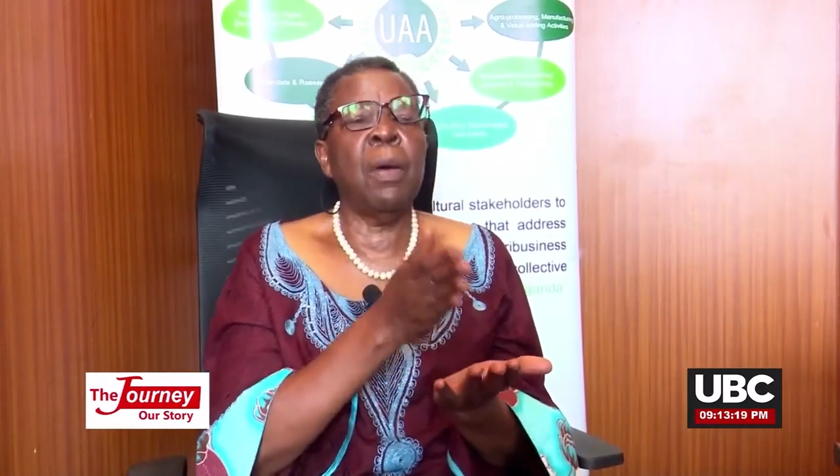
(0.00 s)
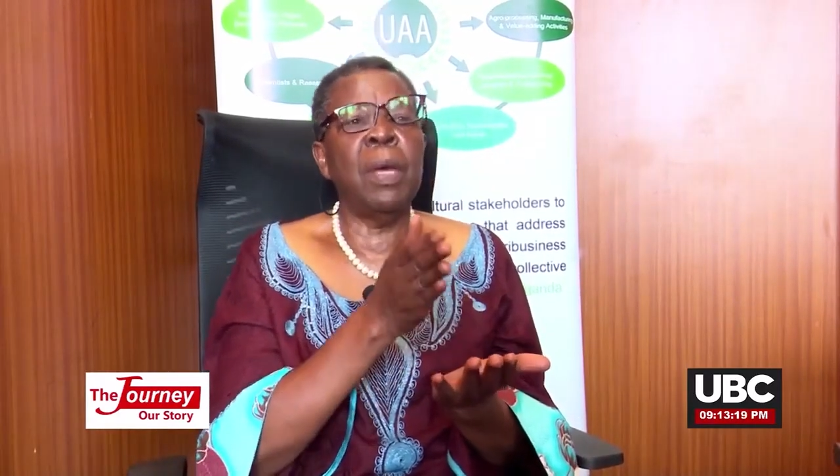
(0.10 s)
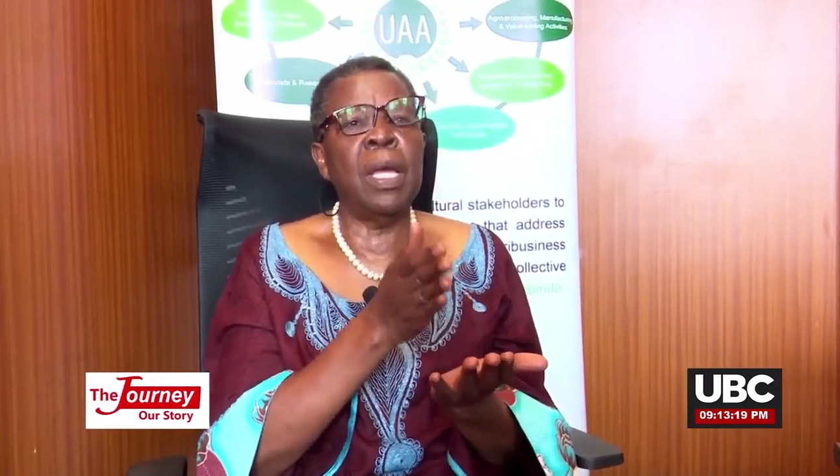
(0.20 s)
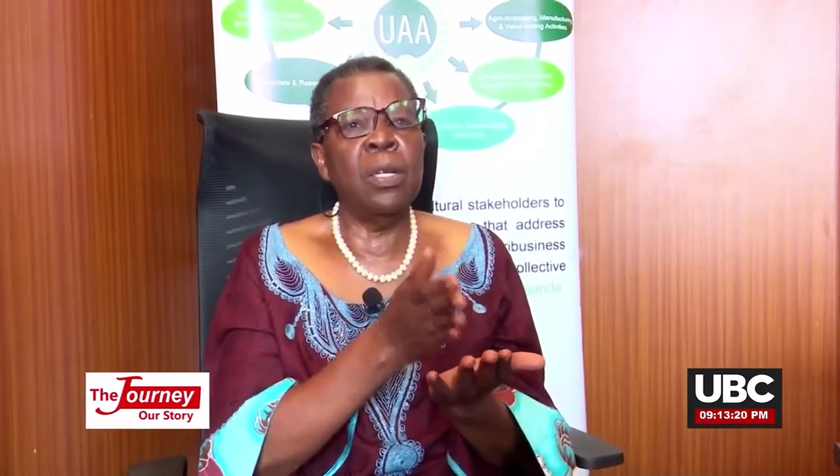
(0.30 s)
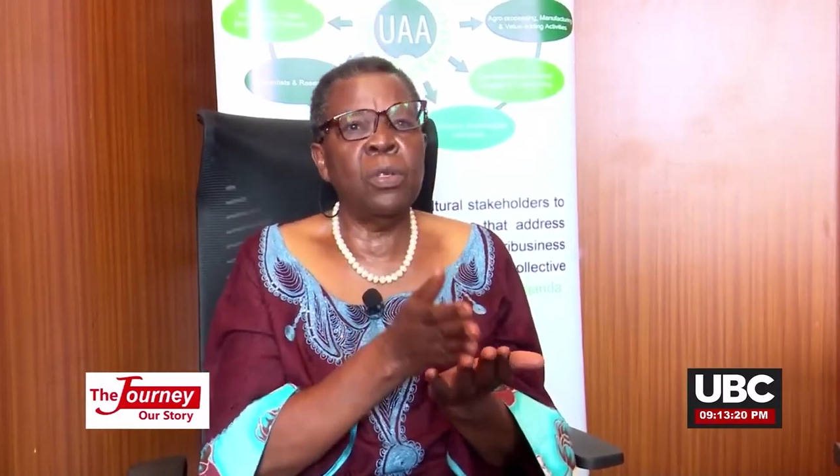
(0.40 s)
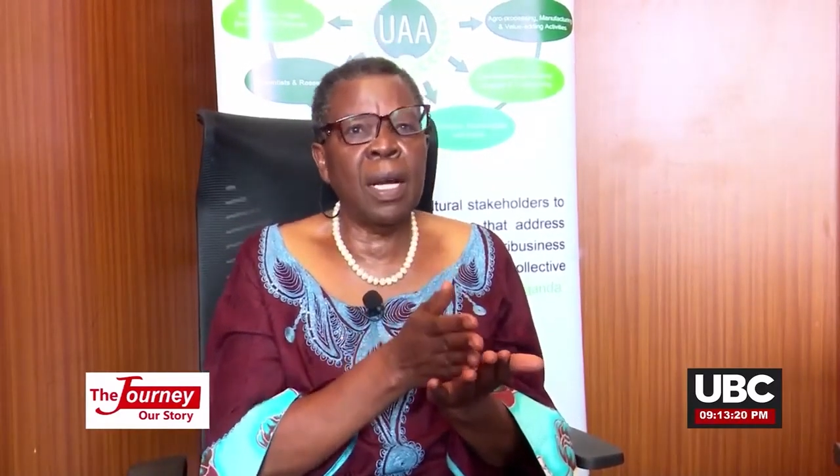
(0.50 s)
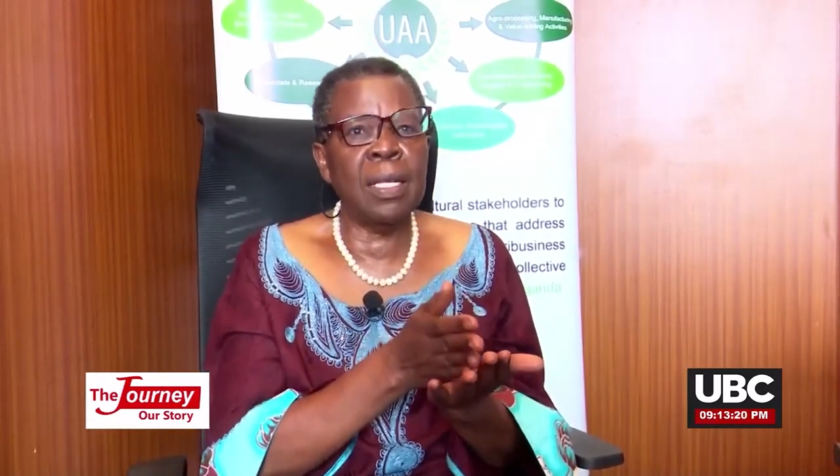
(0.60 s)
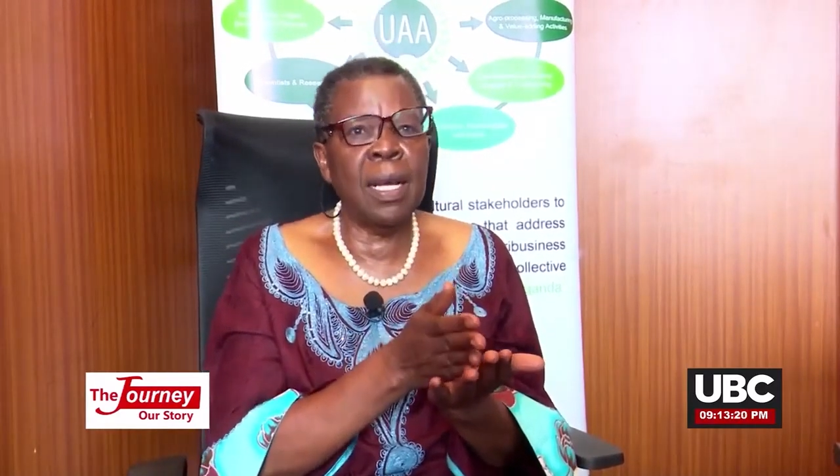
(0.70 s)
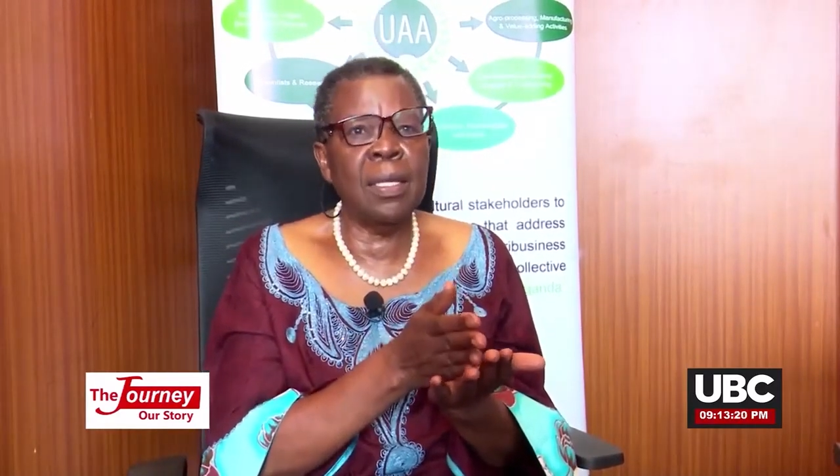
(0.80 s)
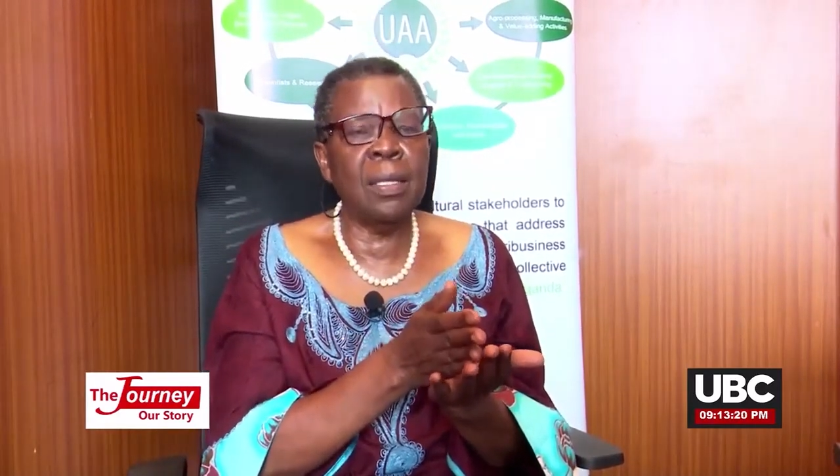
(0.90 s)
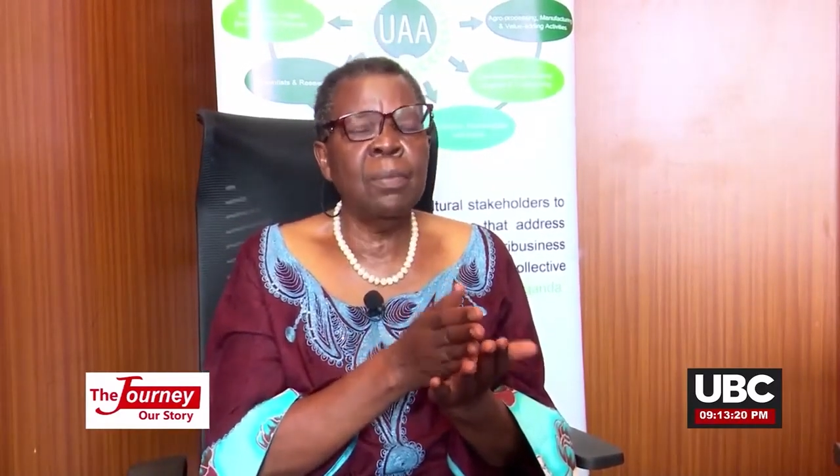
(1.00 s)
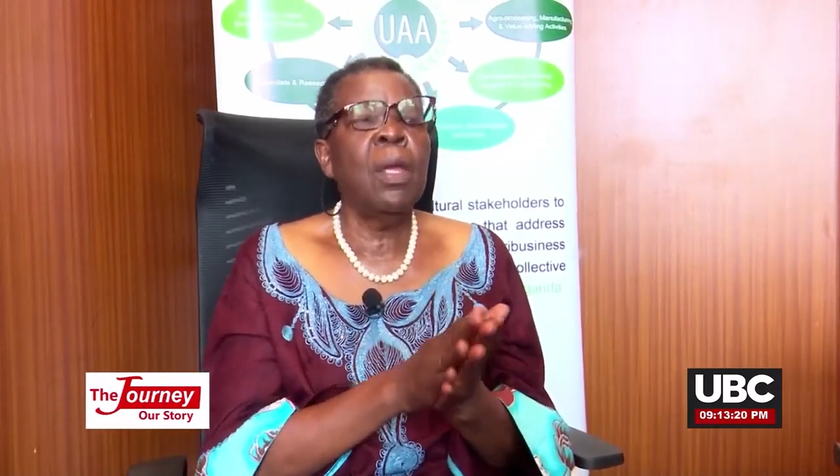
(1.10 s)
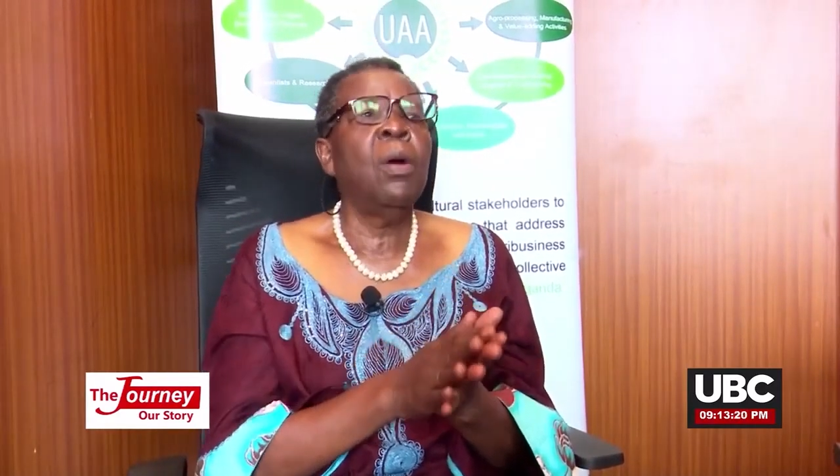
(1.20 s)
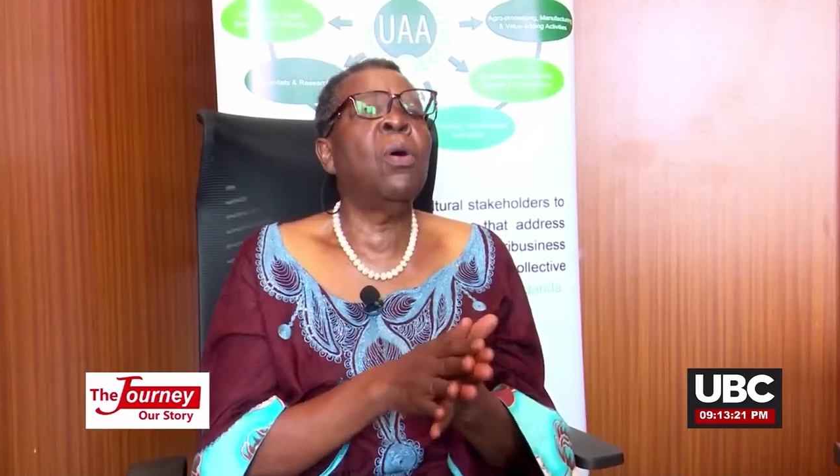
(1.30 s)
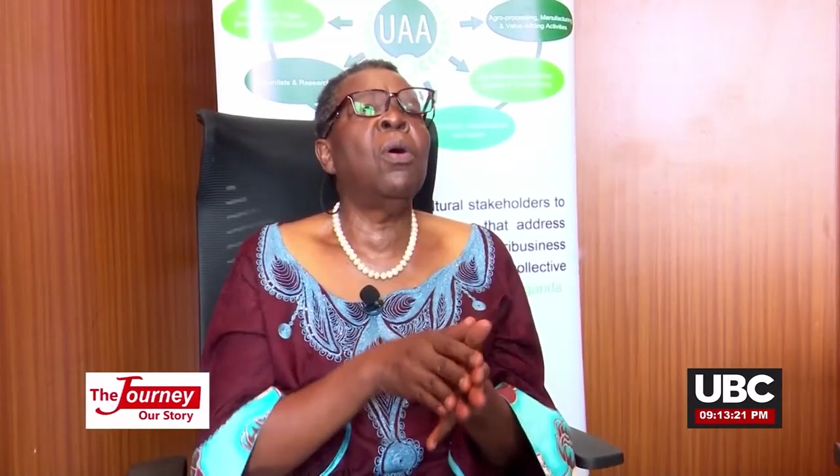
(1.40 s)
If you are making tractors,